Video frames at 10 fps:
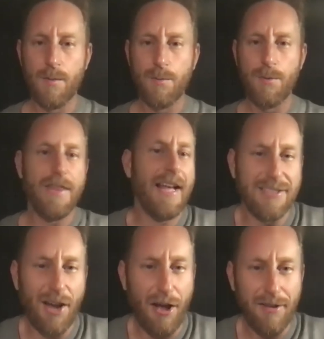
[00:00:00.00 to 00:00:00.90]
but
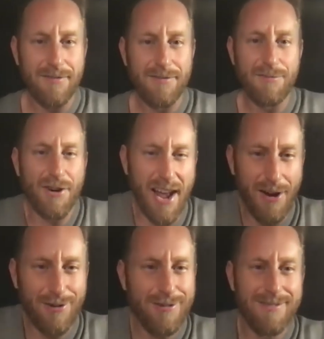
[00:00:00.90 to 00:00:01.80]
that's all for
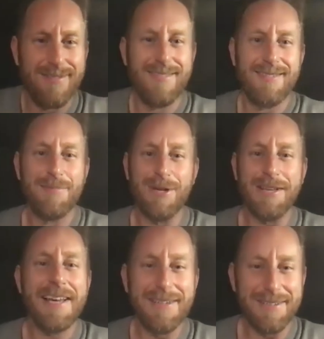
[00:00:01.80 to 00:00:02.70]
now. But
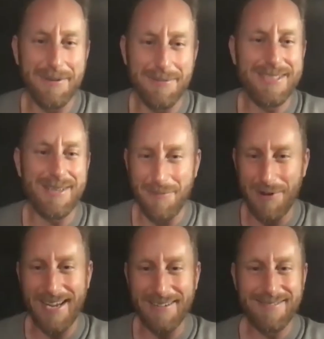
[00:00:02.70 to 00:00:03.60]
later there'll be some
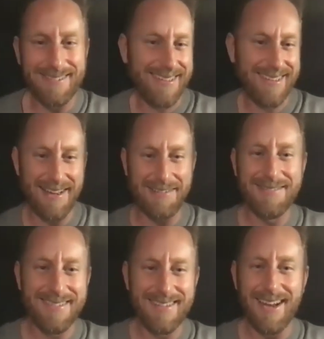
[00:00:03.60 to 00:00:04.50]
way of kind of
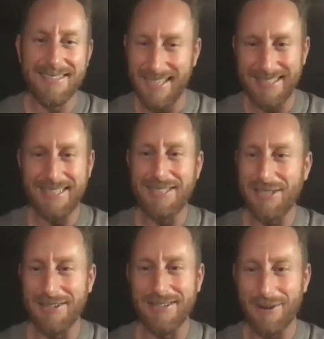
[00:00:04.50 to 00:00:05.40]
contacting each
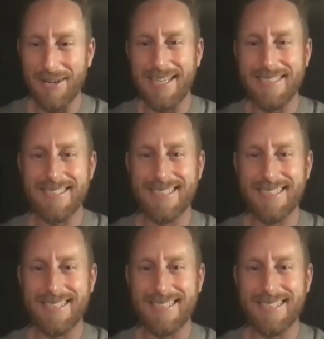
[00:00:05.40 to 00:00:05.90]
other and organizing.